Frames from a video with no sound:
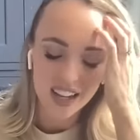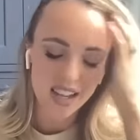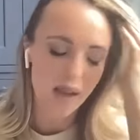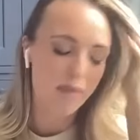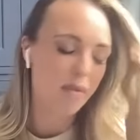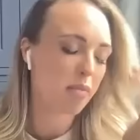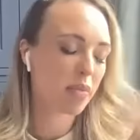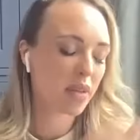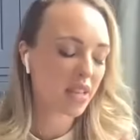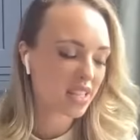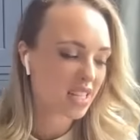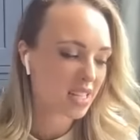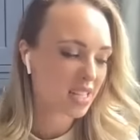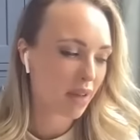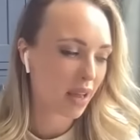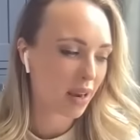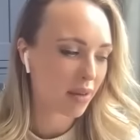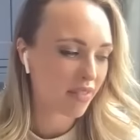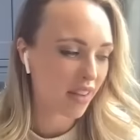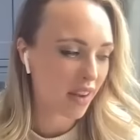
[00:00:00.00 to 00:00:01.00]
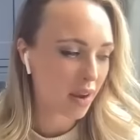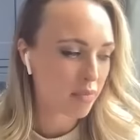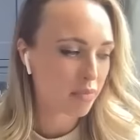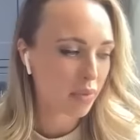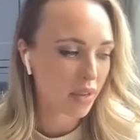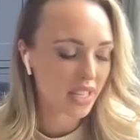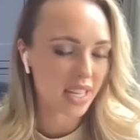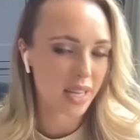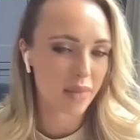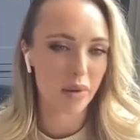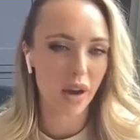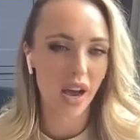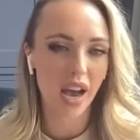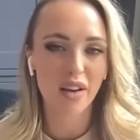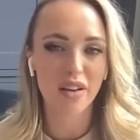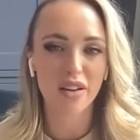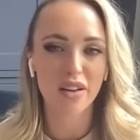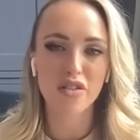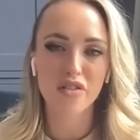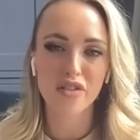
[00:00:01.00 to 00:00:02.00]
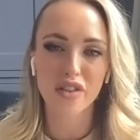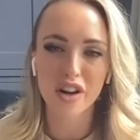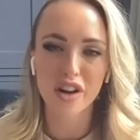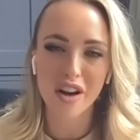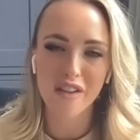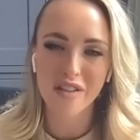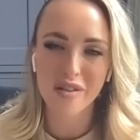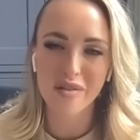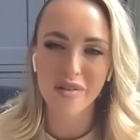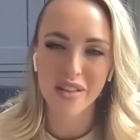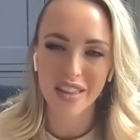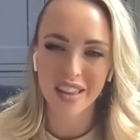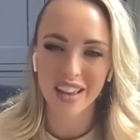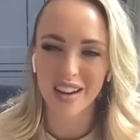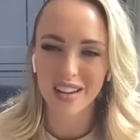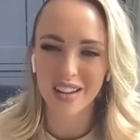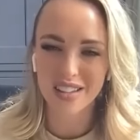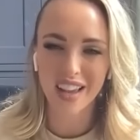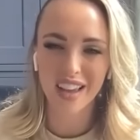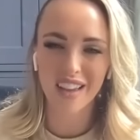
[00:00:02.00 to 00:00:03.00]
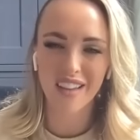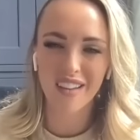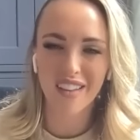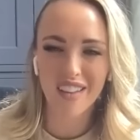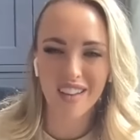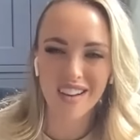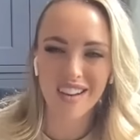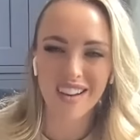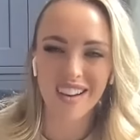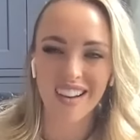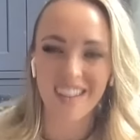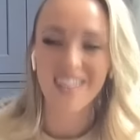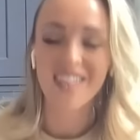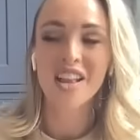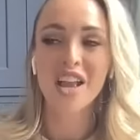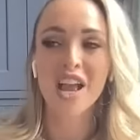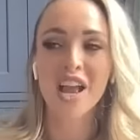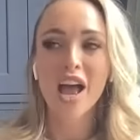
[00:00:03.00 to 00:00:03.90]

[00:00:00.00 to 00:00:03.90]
Because I'm a businessman, I'm very busy, but I'll go for a coffee with you. And I was like, oh.